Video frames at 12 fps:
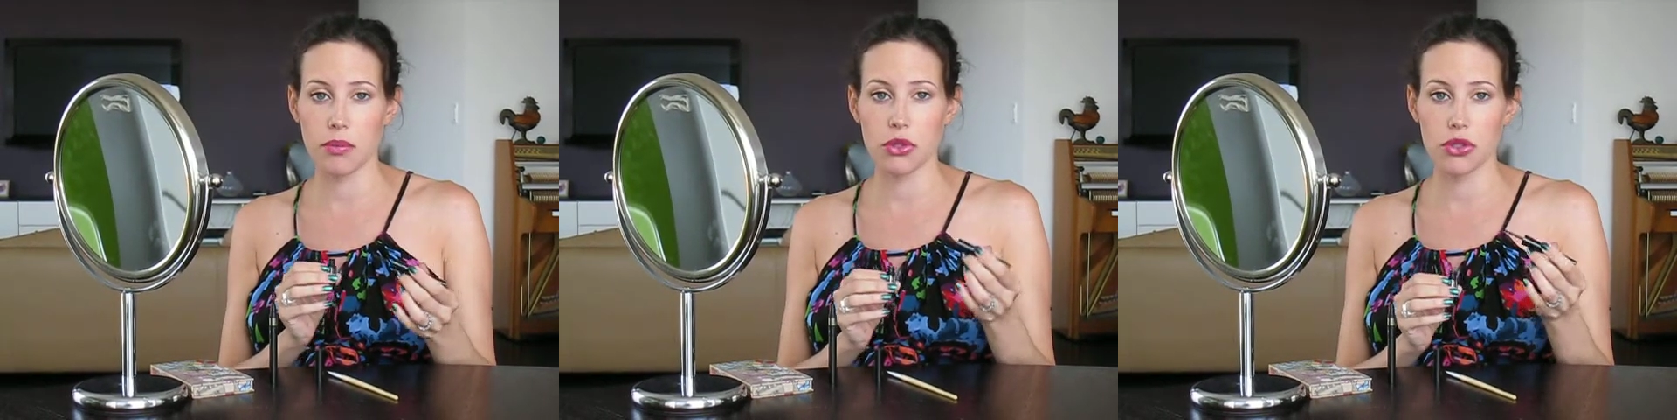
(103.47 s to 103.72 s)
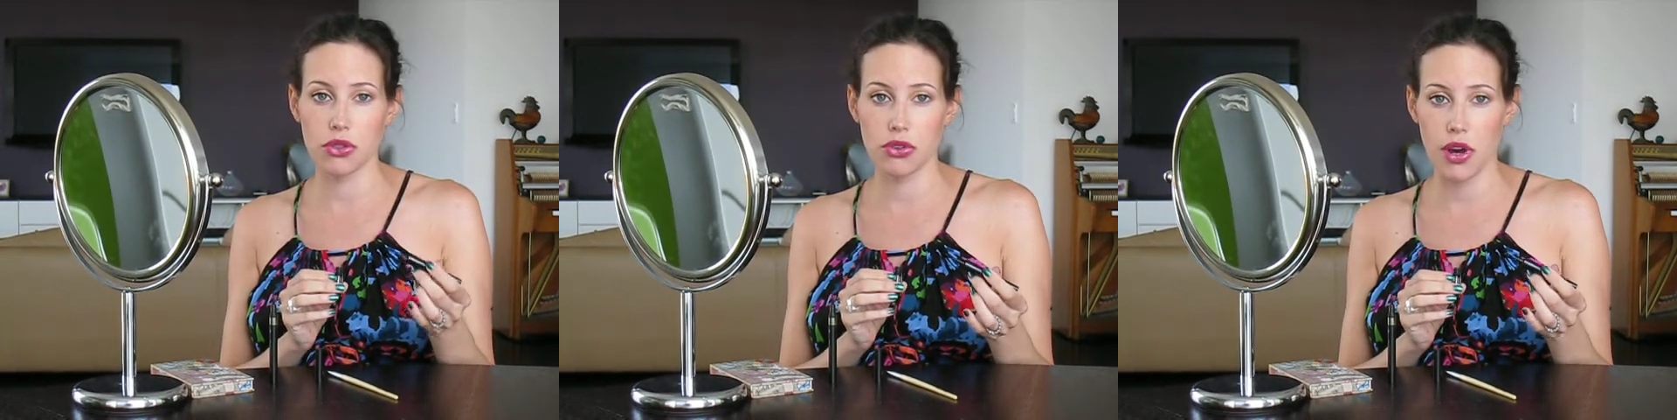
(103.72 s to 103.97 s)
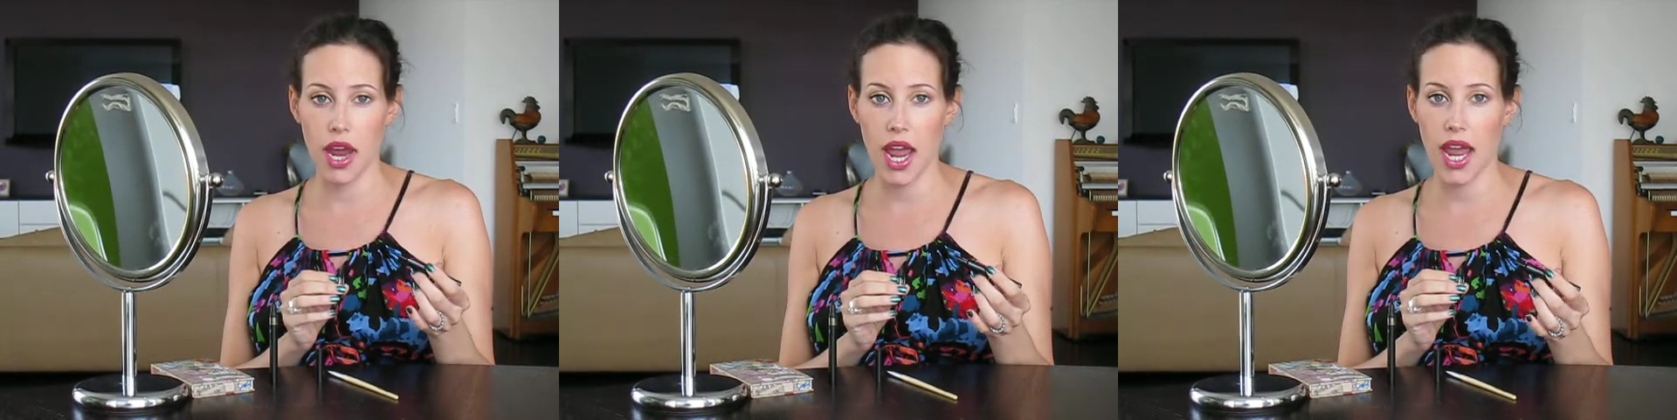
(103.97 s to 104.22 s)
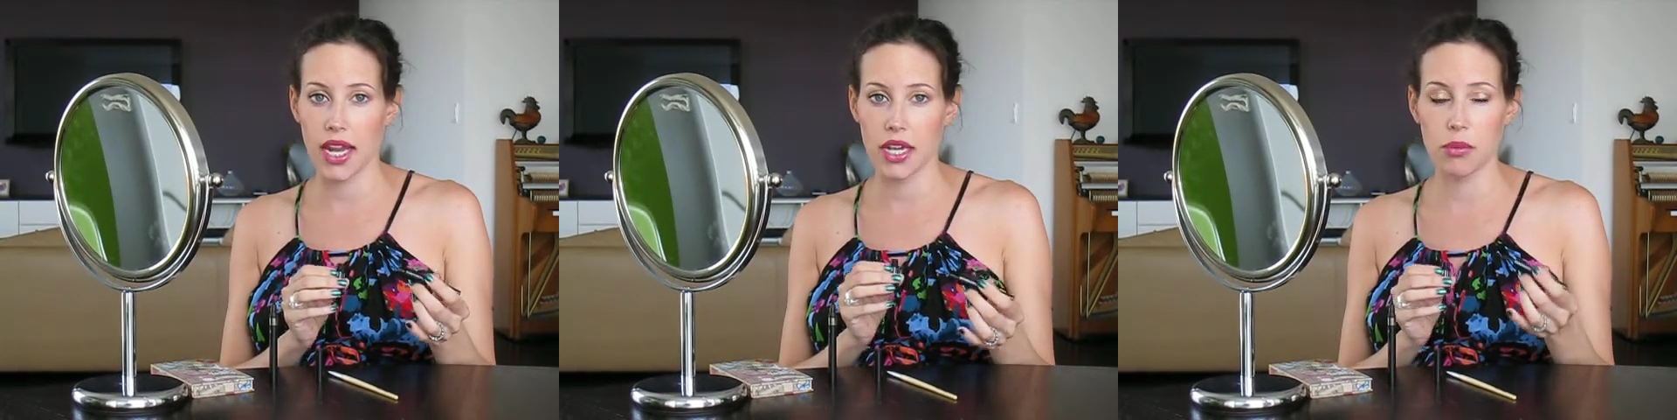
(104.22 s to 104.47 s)

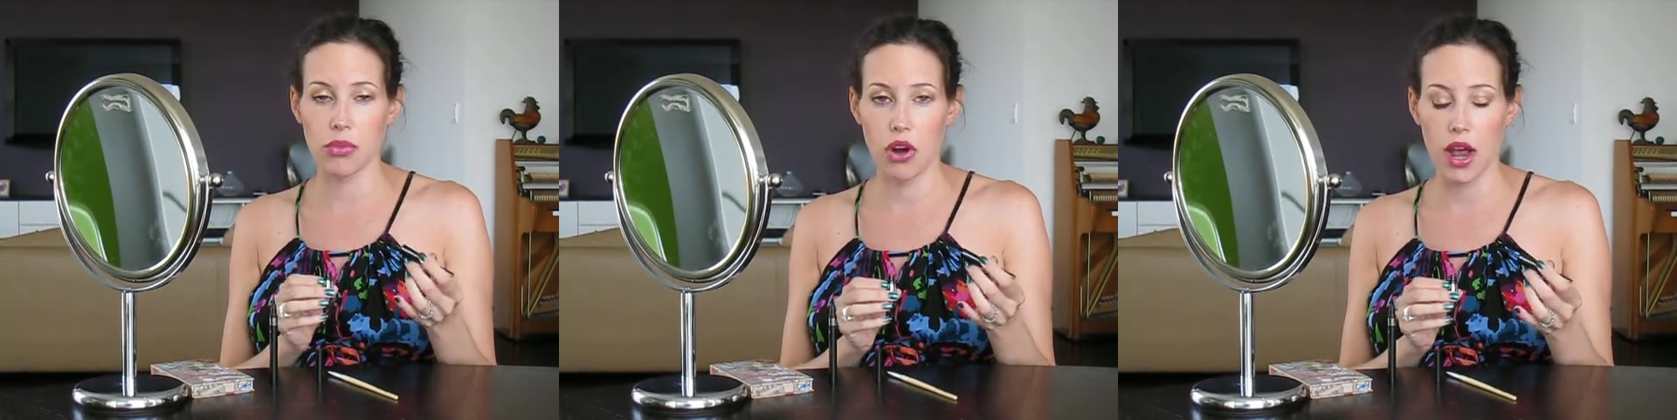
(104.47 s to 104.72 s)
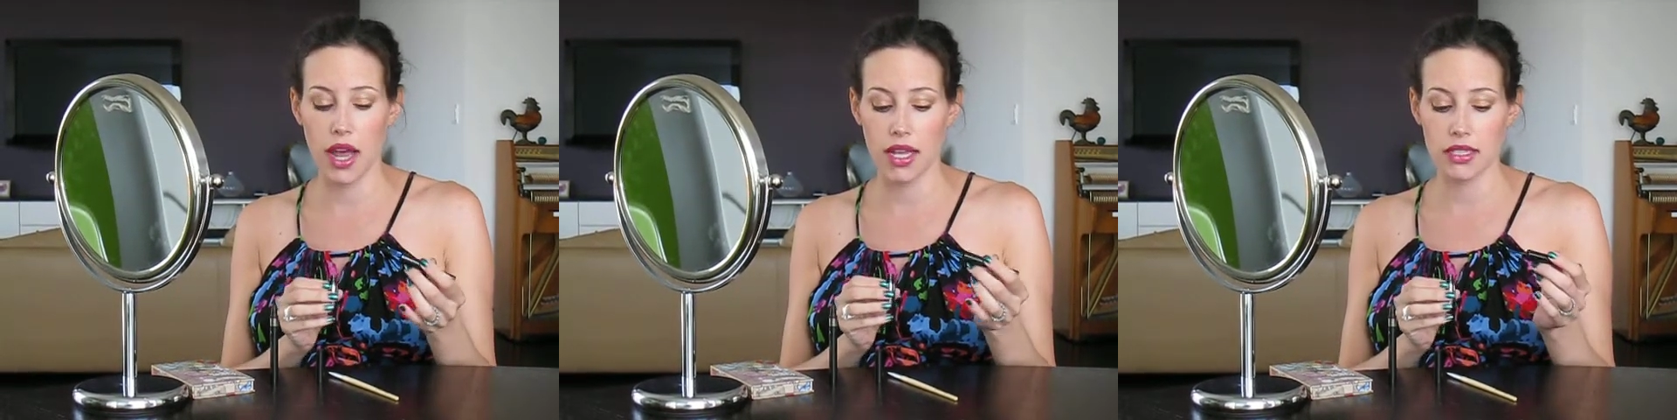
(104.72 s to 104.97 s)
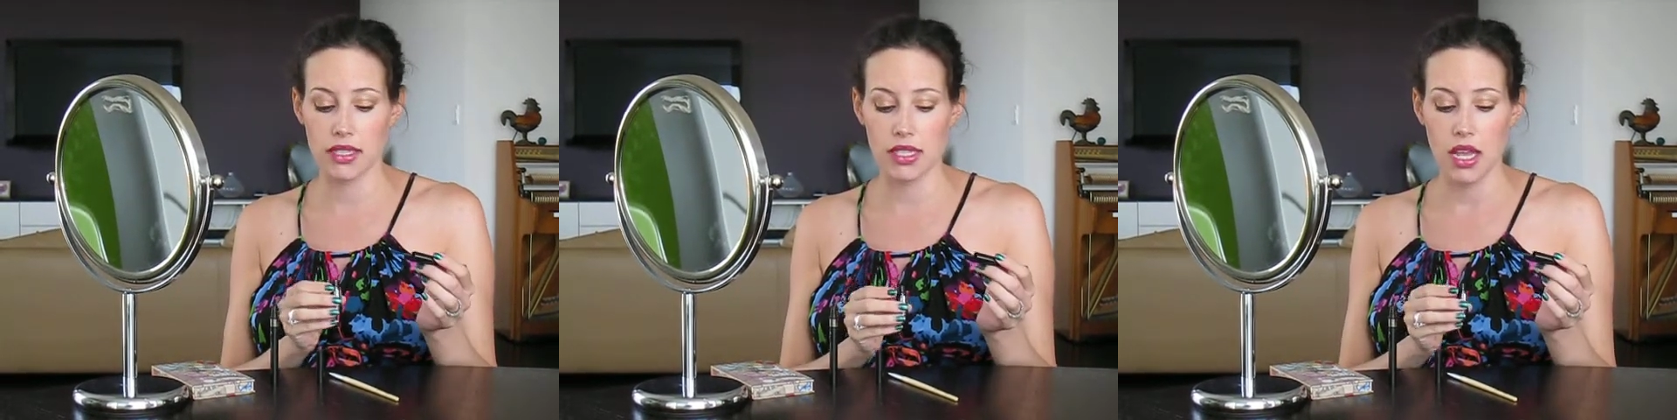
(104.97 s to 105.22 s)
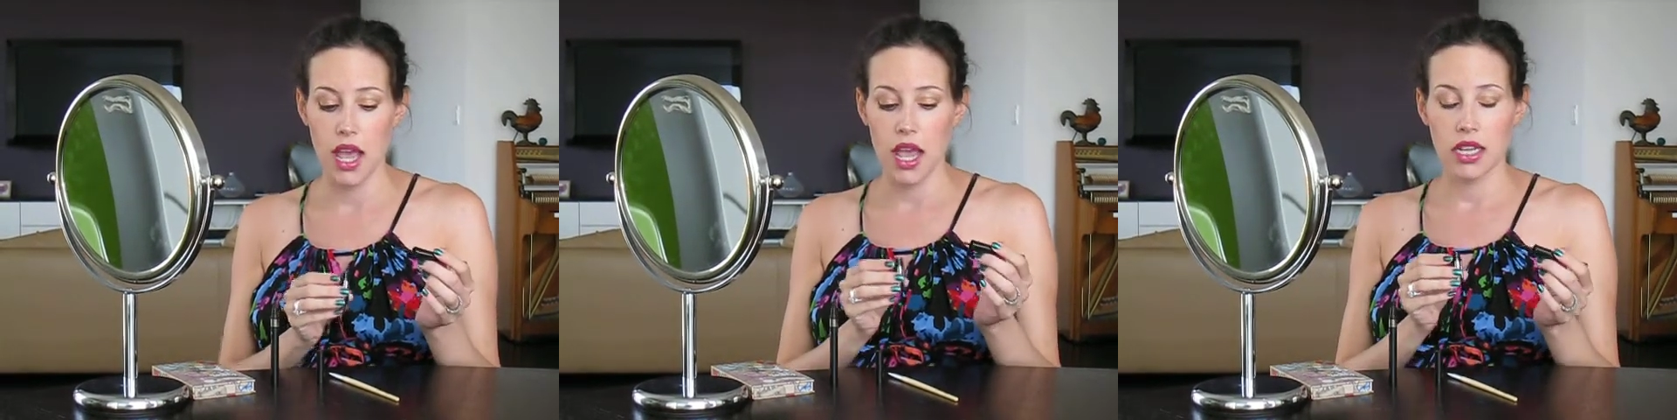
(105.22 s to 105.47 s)
blue-gray and a bronze,
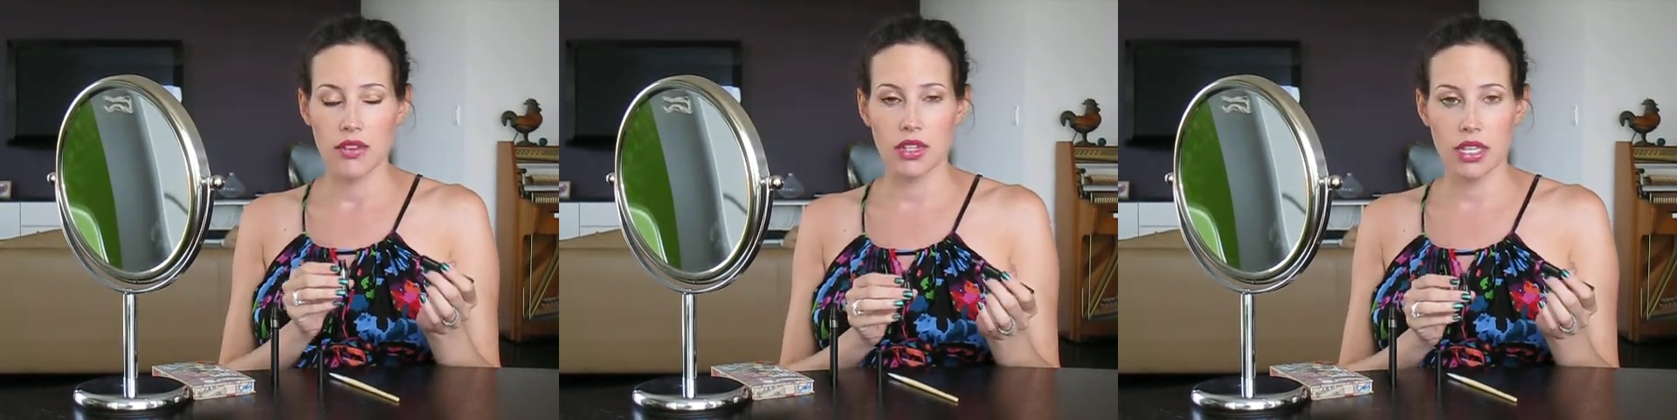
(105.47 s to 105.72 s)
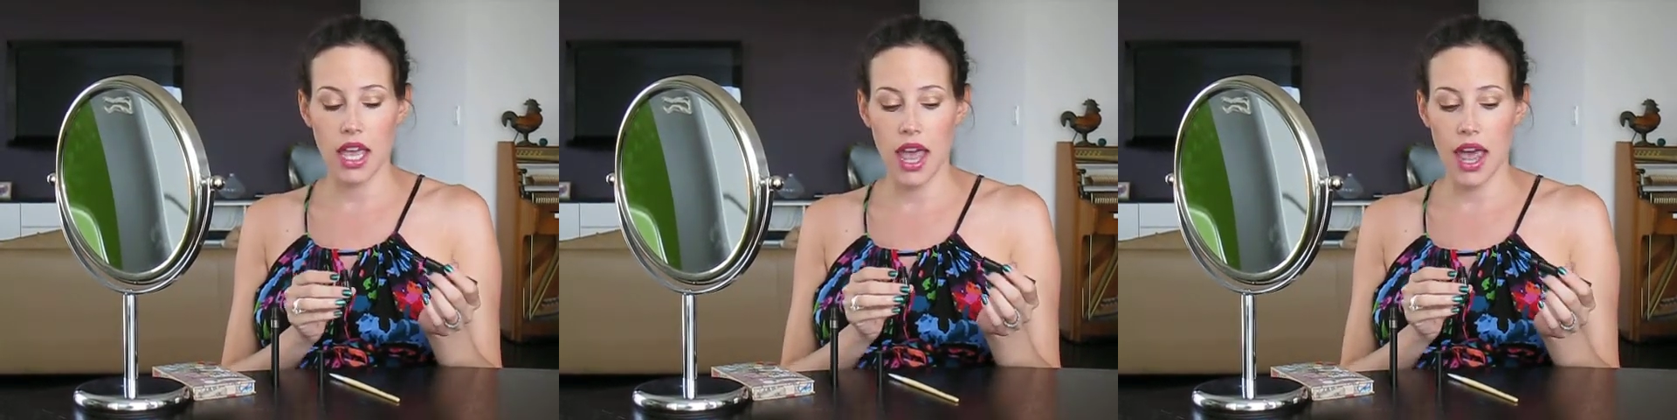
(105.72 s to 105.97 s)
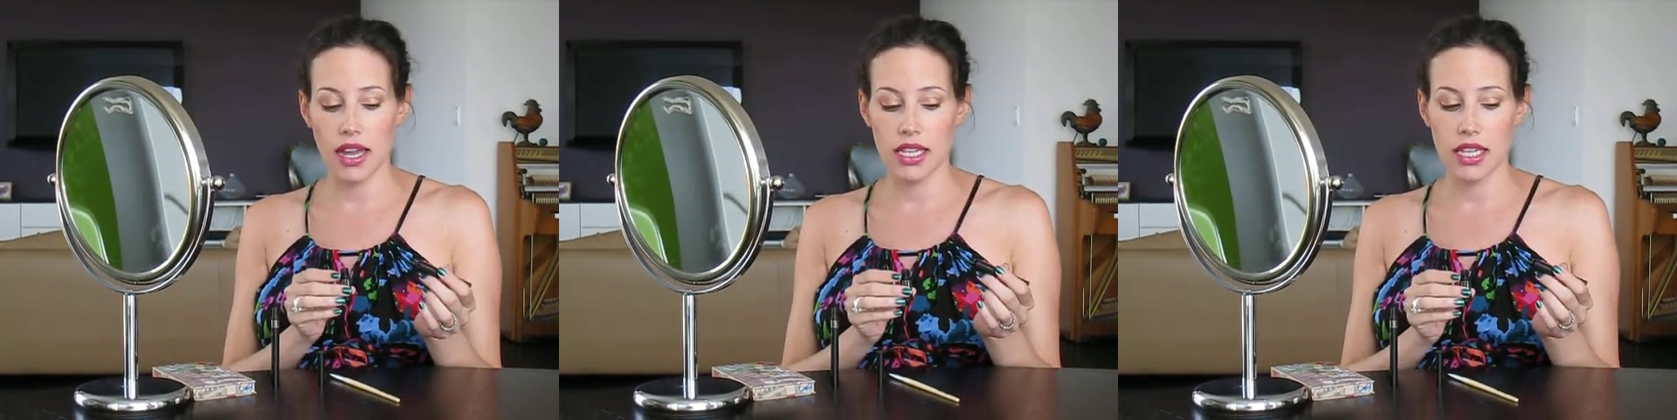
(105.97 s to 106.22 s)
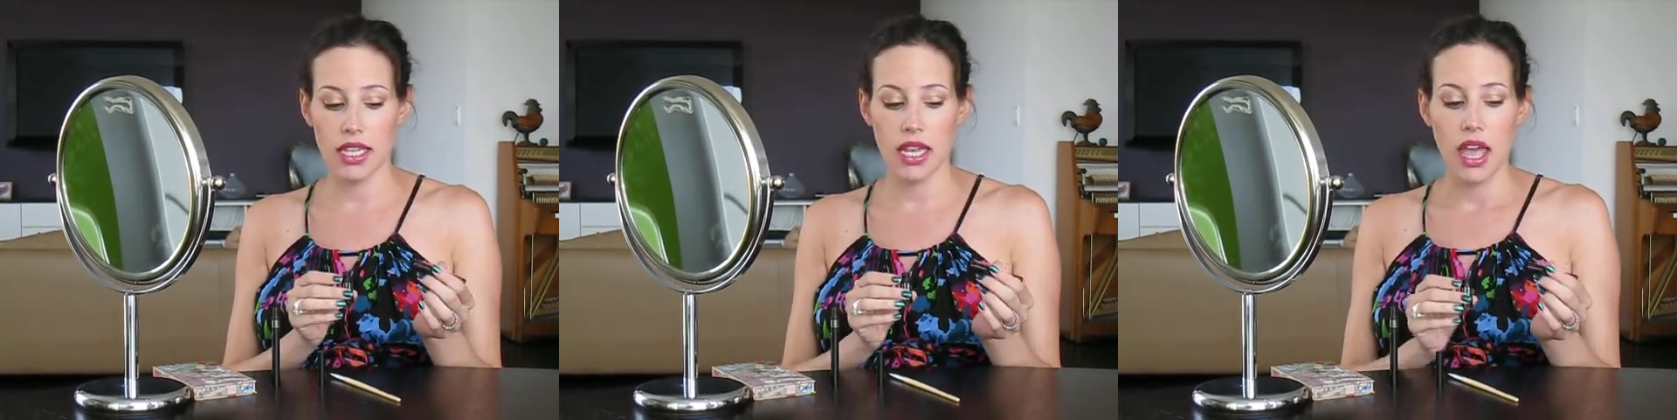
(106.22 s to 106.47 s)
even a khaki.